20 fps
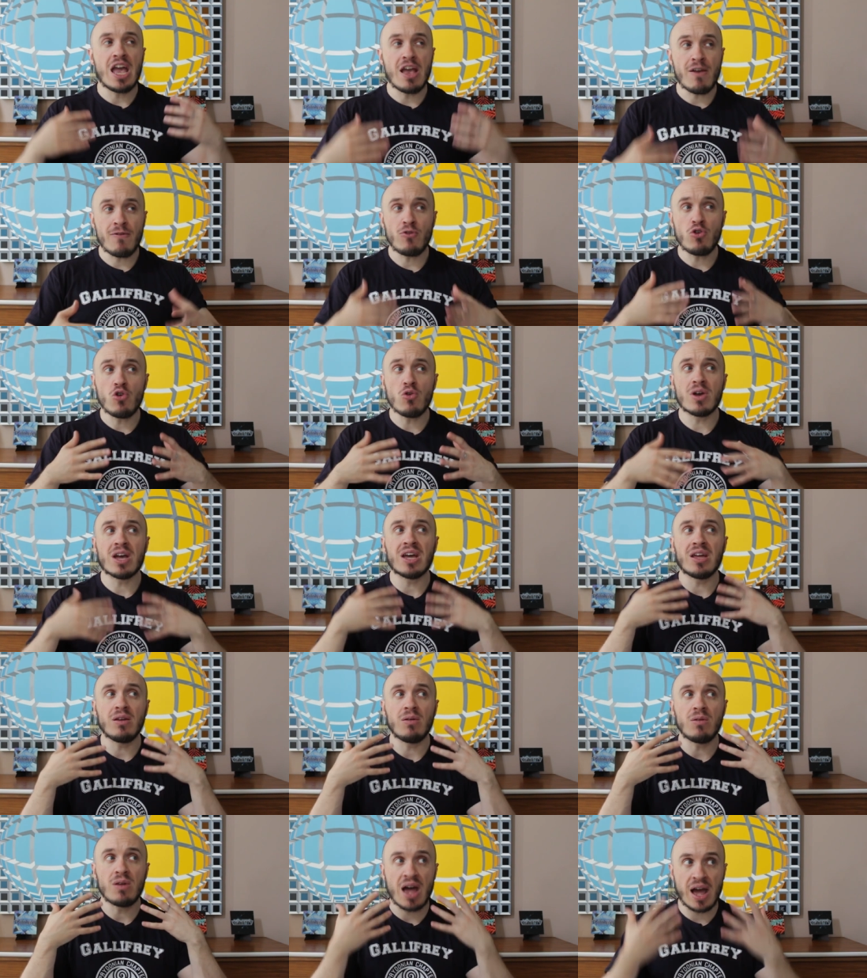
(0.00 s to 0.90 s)
if you
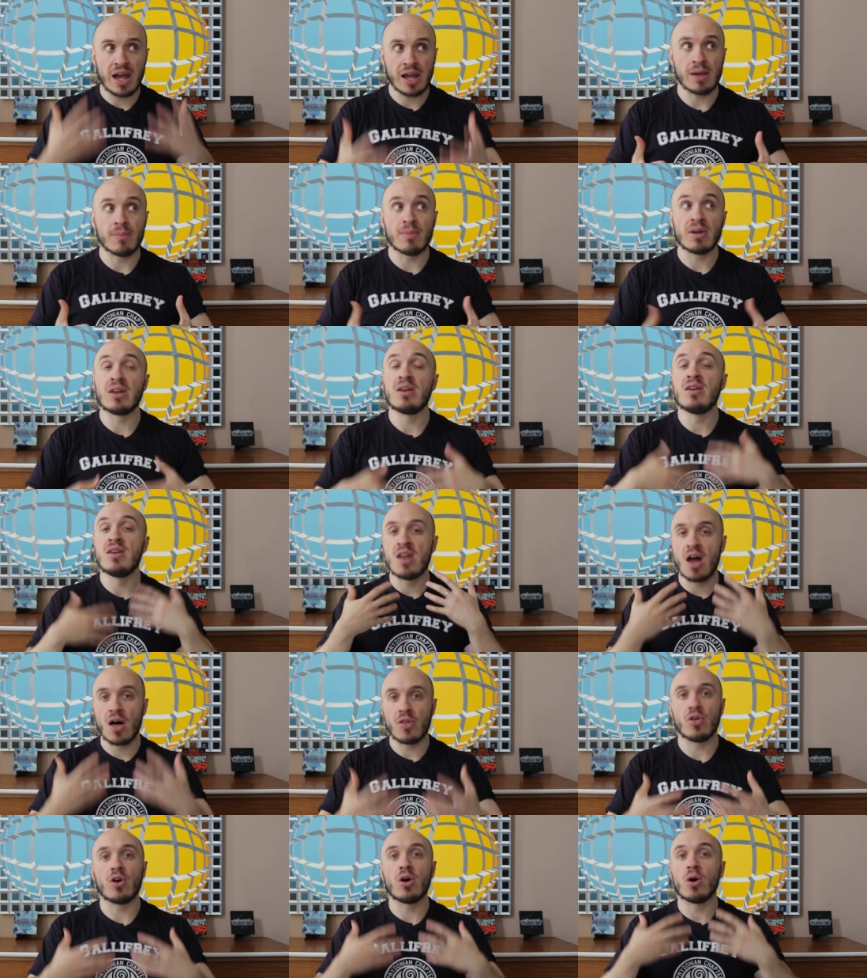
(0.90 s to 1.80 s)
can name
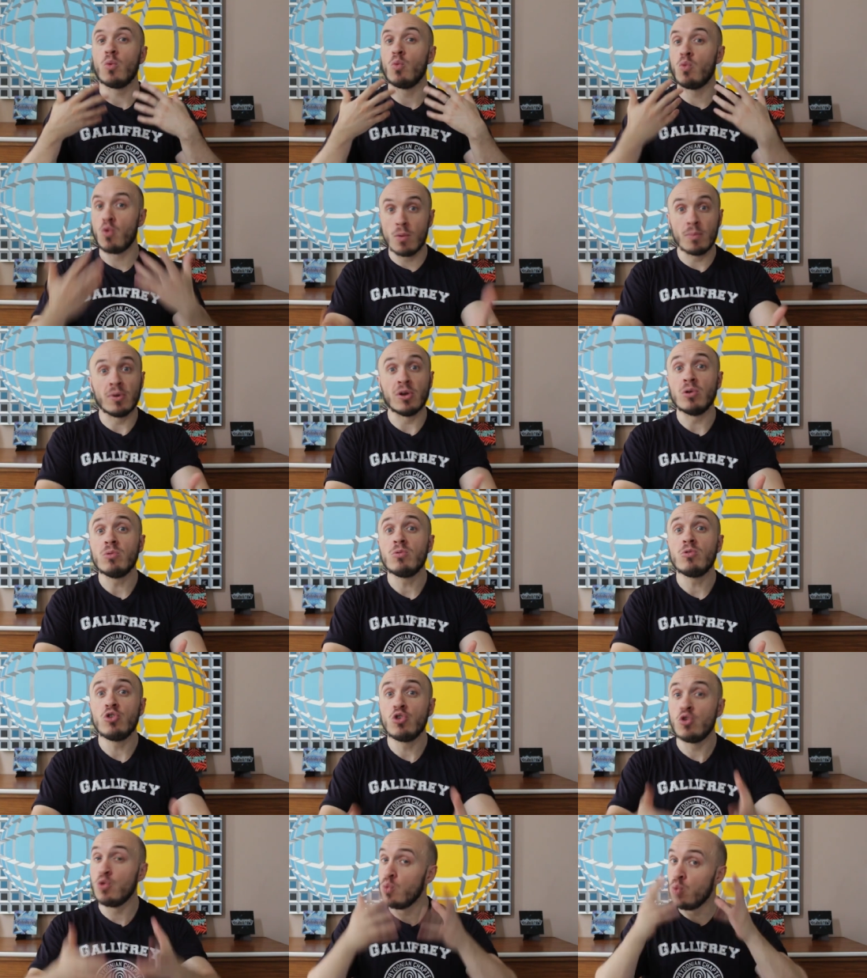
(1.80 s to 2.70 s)
another
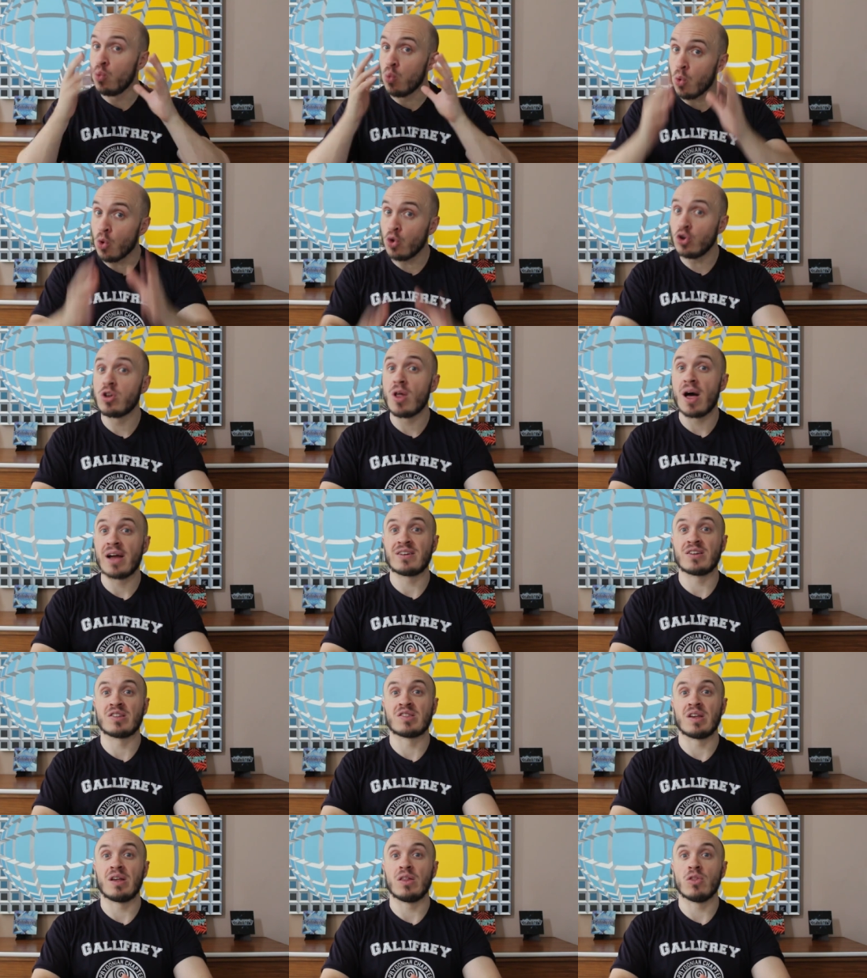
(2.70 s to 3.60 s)
woman you would
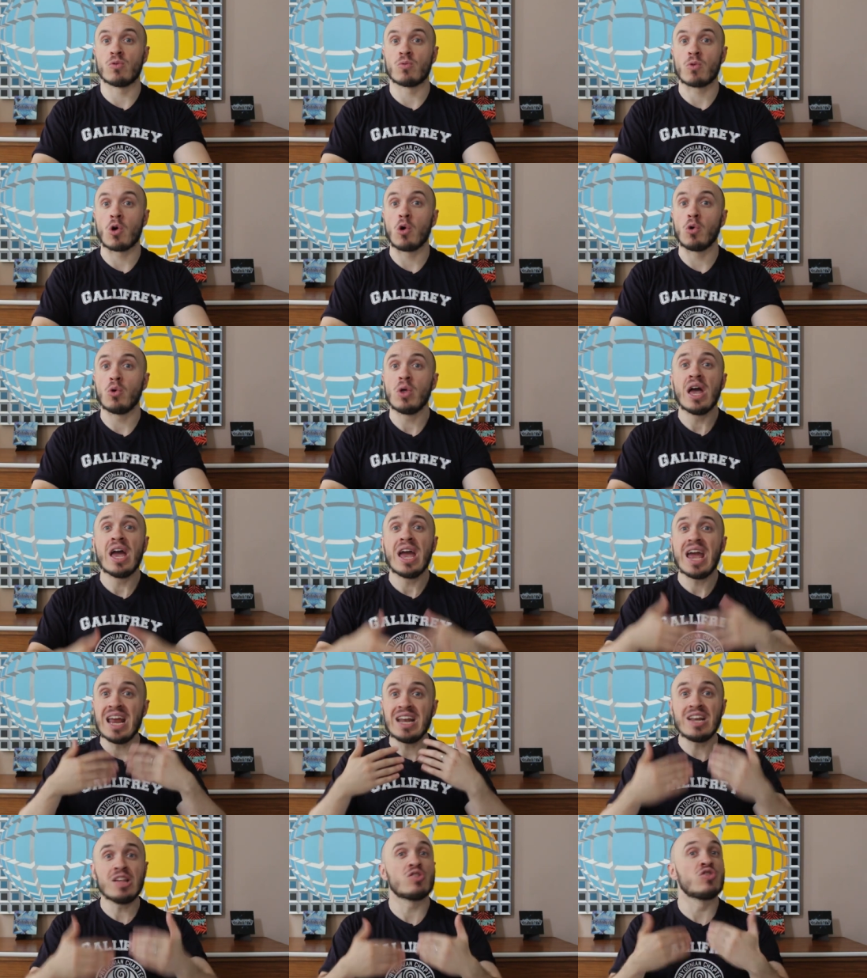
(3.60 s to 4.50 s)
like to see in the role,
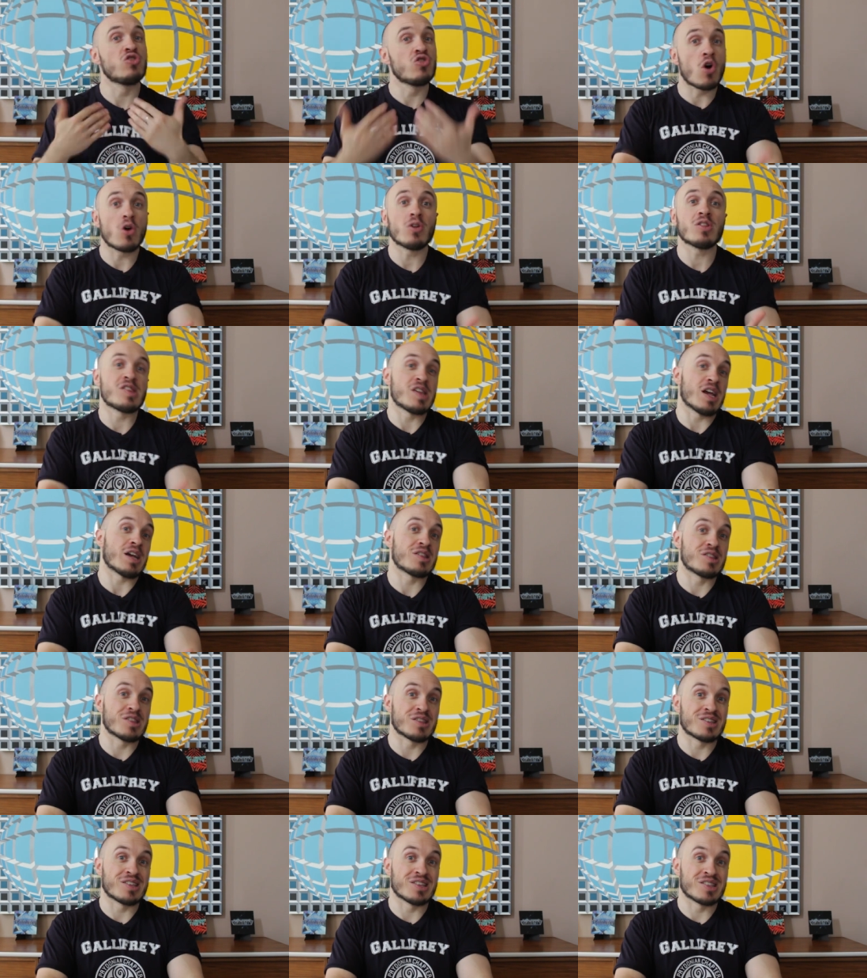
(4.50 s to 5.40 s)
it is not
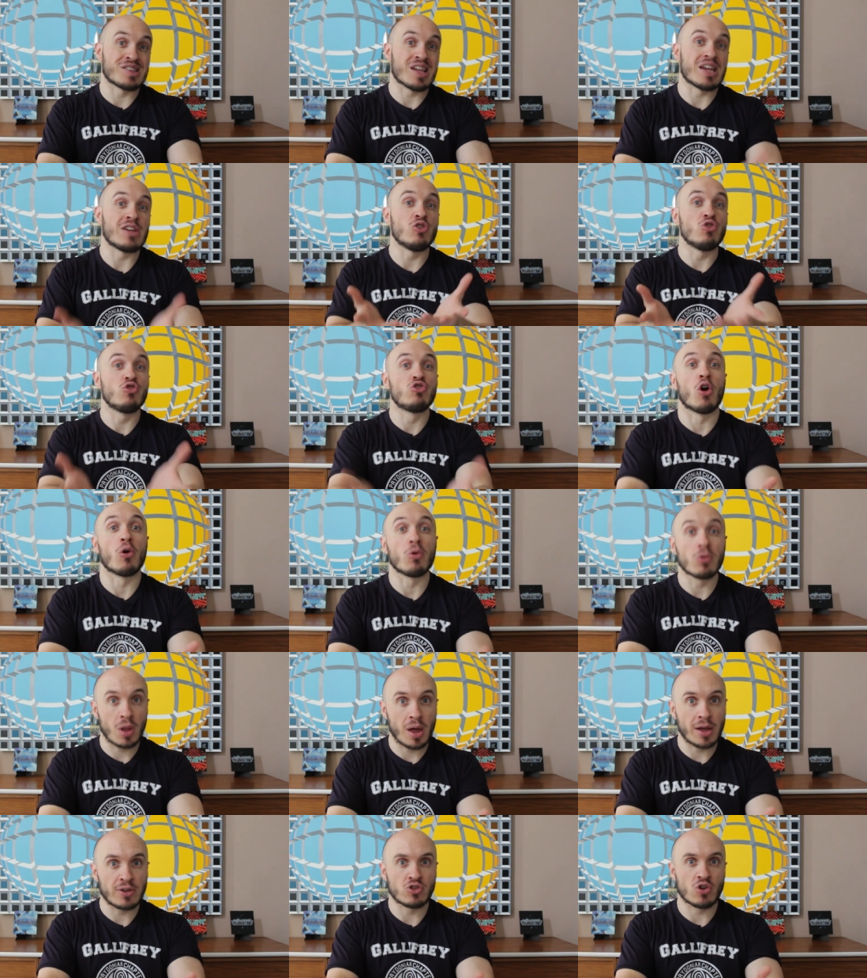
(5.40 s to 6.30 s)
sexist to say you
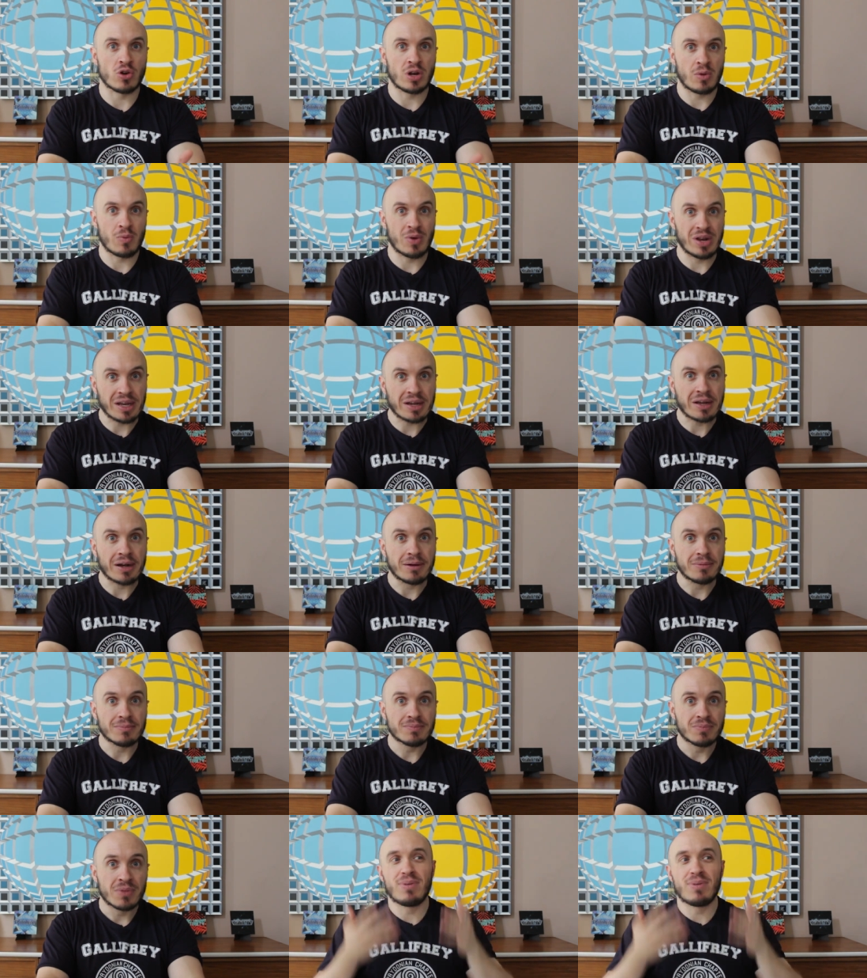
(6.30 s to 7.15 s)
don't like Jodie Whittaker.